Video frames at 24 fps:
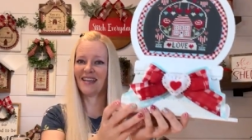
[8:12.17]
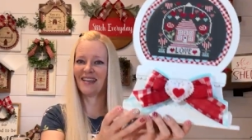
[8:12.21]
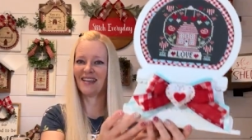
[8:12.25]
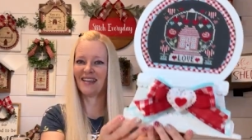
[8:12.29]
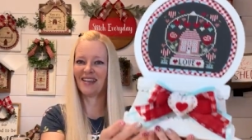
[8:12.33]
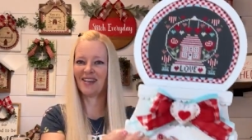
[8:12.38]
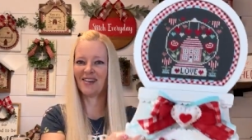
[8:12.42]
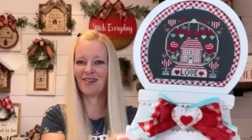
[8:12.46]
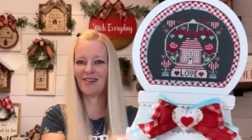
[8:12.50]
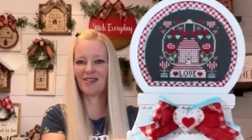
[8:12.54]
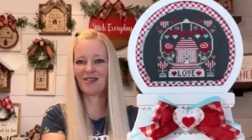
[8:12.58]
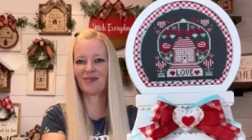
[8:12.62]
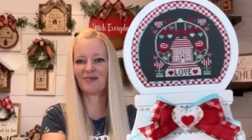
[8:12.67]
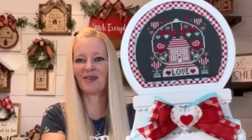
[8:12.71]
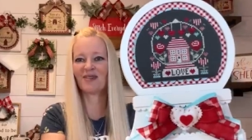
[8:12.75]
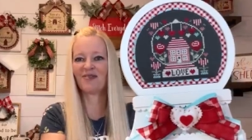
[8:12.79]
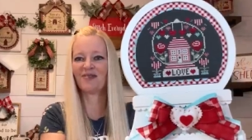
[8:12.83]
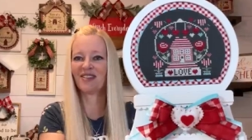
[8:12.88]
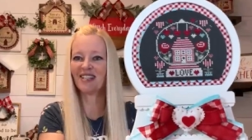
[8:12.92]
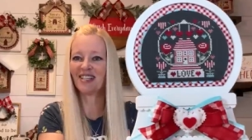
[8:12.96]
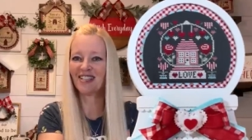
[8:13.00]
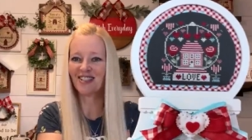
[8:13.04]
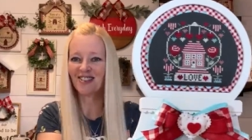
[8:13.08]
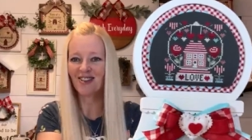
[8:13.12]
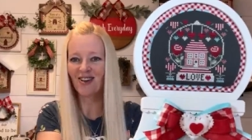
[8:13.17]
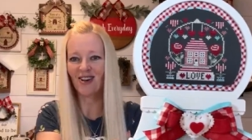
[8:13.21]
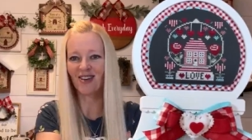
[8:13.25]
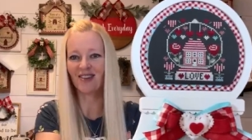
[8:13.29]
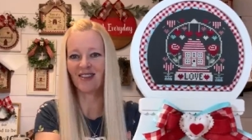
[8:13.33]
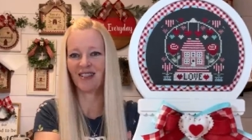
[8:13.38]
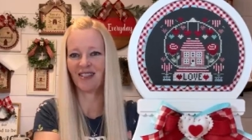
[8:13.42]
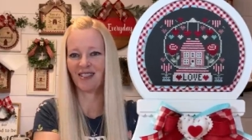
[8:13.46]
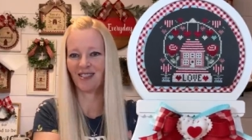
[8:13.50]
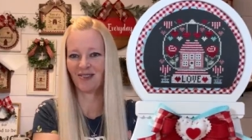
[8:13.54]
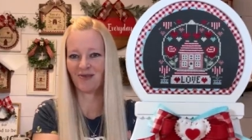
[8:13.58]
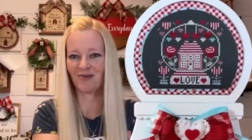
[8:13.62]
here is my finish
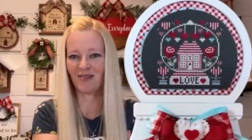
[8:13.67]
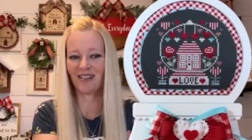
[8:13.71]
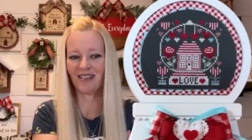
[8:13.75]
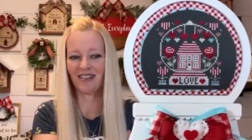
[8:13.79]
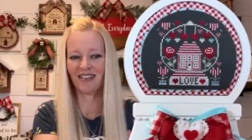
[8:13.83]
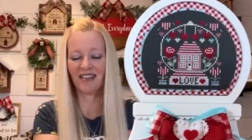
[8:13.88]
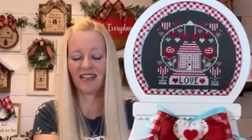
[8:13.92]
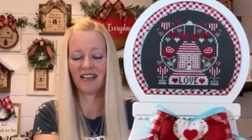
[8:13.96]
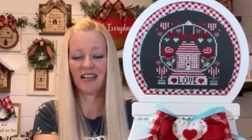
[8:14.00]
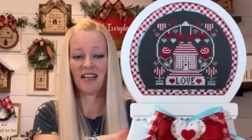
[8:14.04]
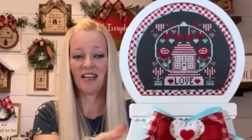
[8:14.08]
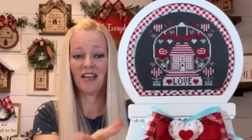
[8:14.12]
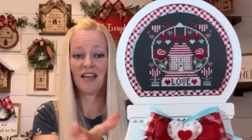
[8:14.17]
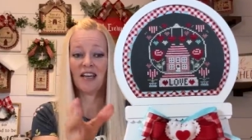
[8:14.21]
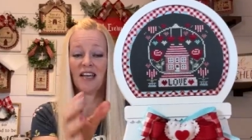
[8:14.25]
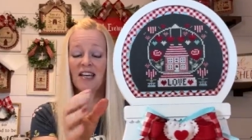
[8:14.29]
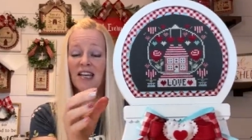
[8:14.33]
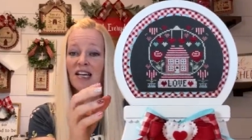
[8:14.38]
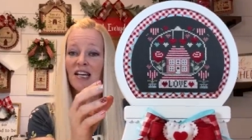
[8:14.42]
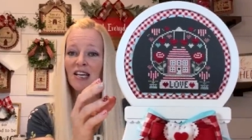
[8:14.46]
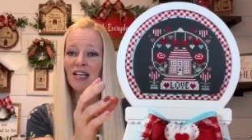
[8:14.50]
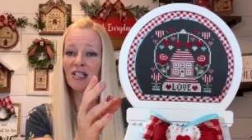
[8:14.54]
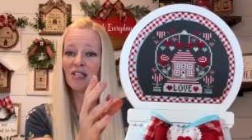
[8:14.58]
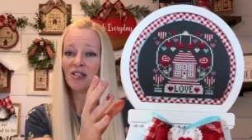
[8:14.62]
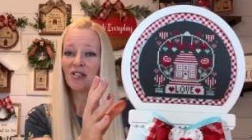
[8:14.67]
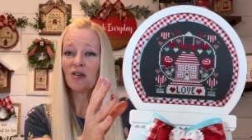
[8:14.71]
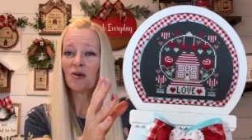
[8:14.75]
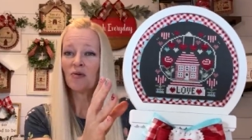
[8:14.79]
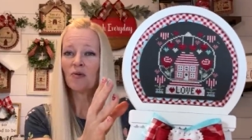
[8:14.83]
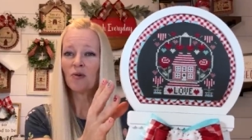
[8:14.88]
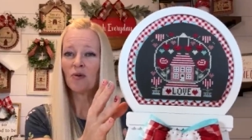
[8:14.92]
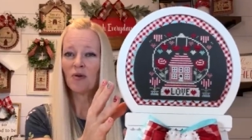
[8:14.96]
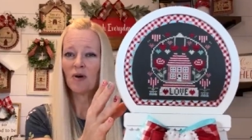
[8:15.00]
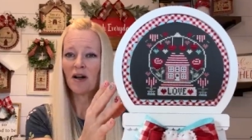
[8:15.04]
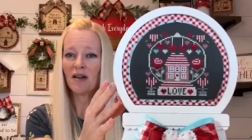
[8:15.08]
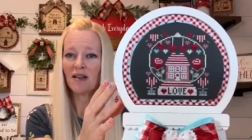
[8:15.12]
on this one.
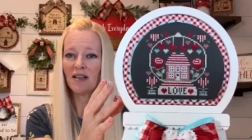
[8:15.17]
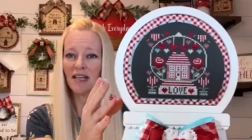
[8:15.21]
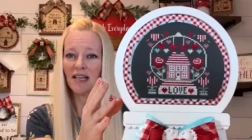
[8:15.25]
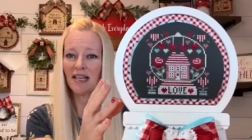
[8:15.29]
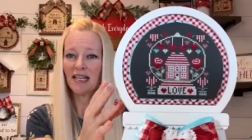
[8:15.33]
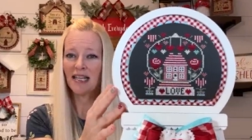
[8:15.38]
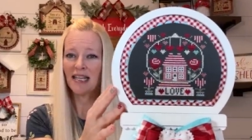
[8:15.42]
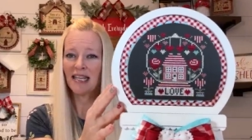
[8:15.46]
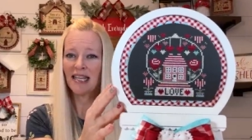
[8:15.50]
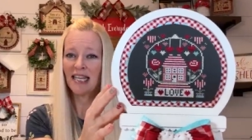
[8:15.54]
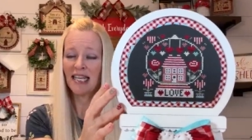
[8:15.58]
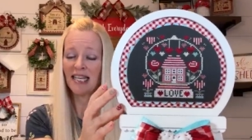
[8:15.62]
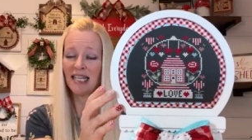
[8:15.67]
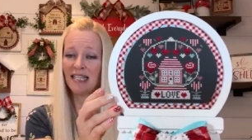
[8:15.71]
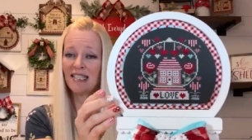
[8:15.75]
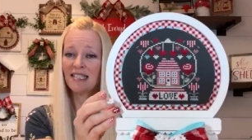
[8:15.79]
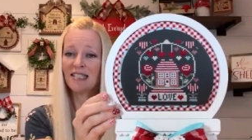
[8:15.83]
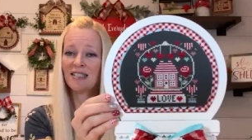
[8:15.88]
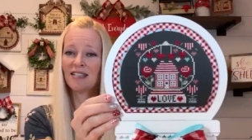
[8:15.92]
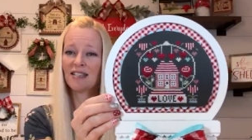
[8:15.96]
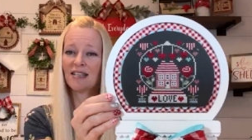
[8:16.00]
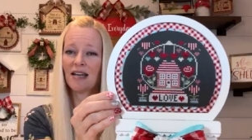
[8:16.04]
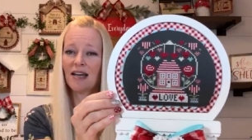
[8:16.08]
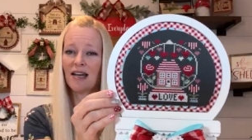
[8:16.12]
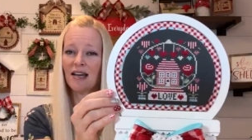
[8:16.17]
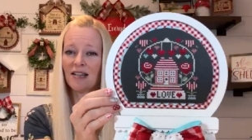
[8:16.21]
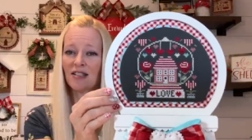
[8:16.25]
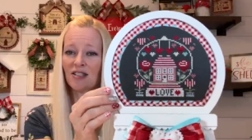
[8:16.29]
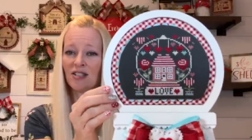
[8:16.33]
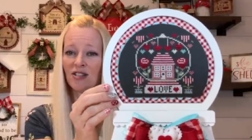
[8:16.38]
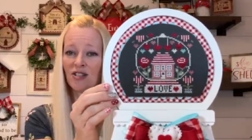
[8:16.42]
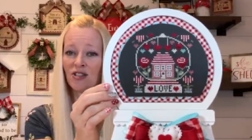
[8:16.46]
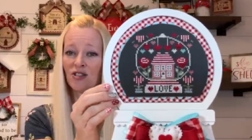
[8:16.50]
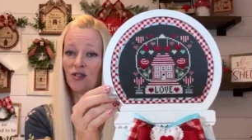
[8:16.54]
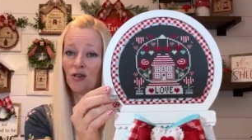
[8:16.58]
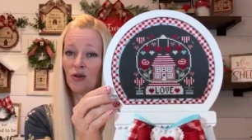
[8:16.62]
So this
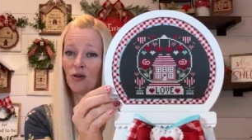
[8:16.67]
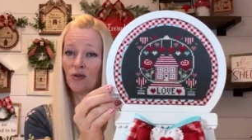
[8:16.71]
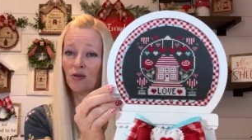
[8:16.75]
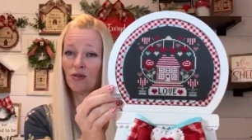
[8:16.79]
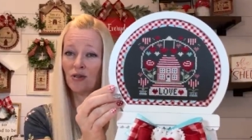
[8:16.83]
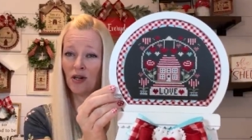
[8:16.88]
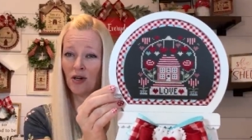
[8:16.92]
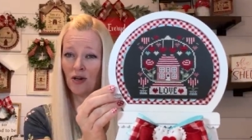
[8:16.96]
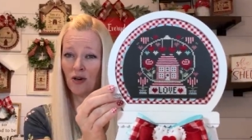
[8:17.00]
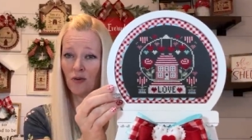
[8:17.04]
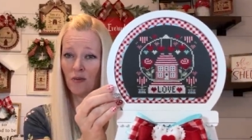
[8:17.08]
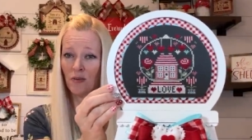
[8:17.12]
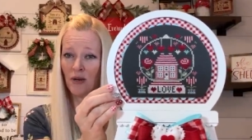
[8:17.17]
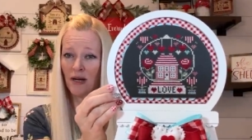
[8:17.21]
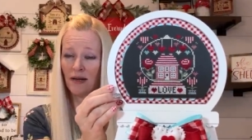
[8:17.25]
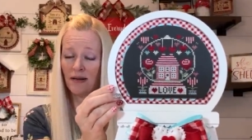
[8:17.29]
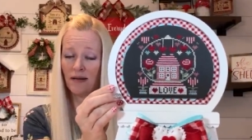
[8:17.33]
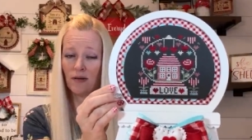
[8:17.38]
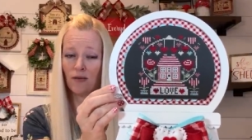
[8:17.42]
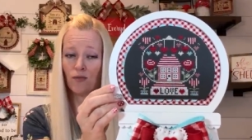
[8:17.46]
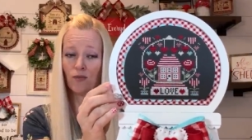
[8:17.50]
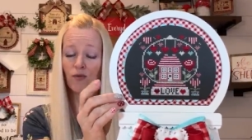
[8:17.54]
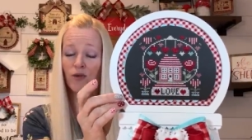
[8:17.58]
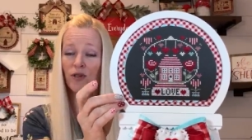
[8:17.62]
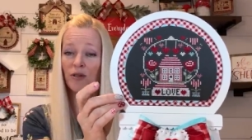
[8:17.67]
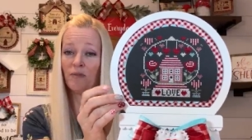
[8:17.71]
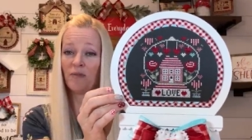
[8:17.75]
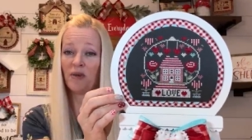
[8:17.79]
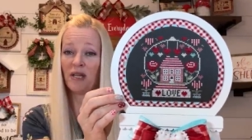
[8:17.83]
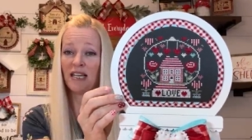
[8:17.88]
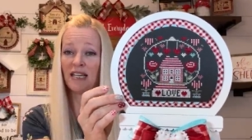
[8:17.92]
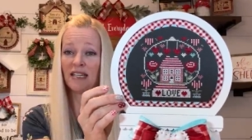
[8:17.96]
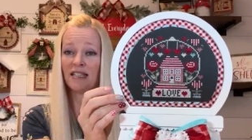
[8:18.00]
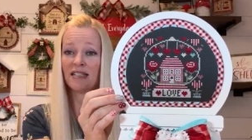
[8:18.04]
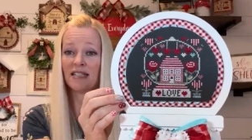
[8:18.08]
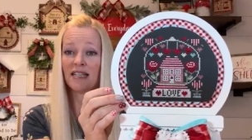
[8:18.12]
snow globe wood
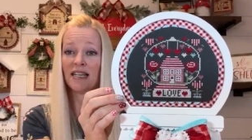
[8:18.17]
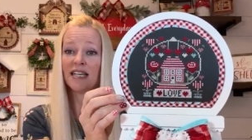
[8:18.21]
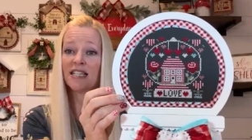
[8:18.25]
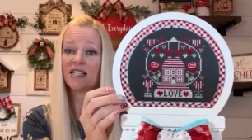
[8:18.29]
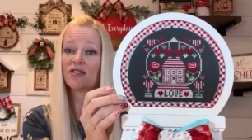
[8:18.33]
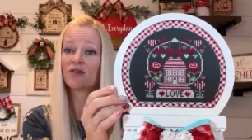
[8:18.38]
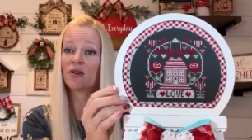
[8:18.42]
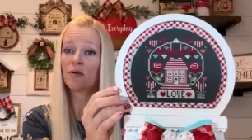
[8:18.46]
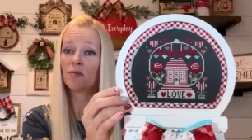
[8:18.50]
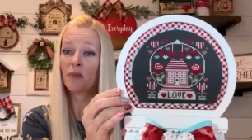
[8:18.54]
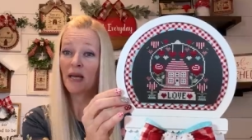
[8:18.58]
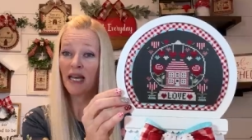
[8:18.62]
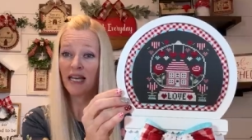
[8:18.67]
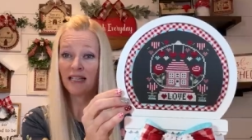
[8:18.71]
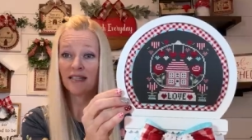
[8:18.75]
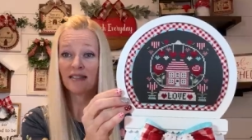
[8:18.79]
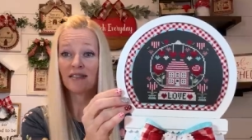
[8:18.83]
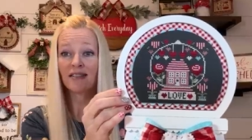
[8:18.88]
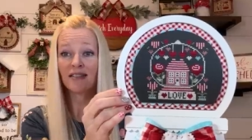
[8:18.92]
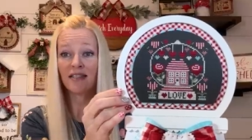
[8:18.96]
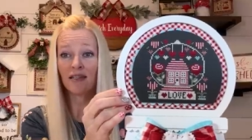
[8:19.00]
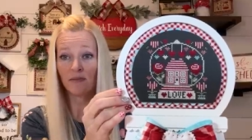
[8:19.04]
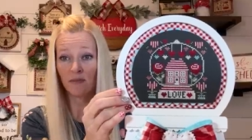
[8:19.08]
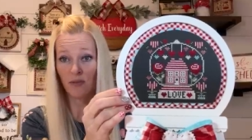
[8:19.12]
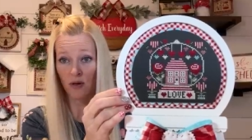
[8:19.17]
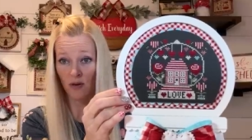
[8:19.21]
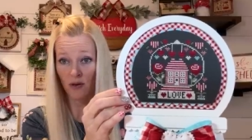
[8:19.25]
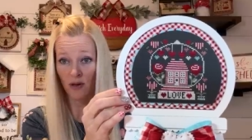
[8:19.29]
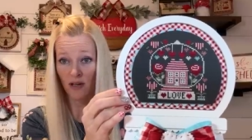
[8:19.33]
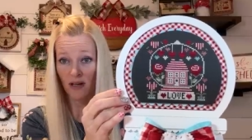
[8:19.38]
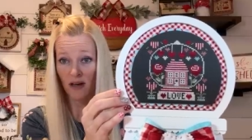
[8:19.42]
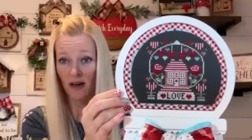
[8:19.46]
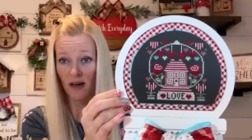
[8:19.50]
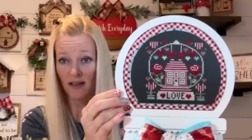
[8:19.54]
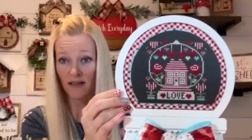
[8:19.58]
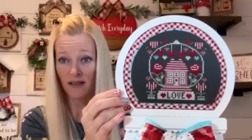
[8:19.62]
piece is from Paisley and
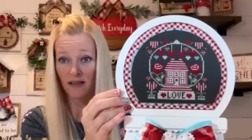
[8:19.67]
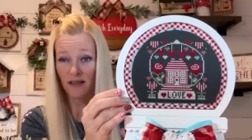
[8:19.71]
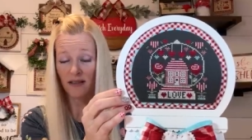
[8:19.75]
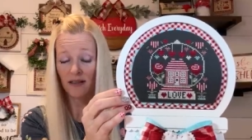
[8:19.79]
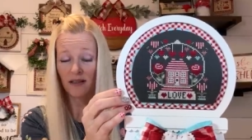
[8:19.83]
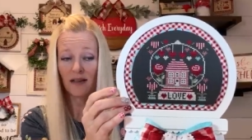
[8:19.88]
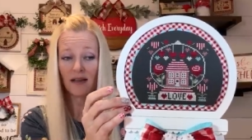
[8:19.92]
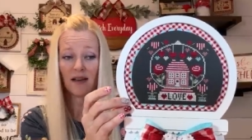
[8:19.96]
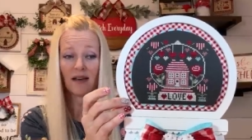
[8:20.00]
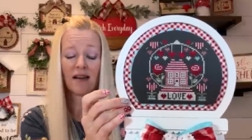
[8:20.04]
Polka Dots.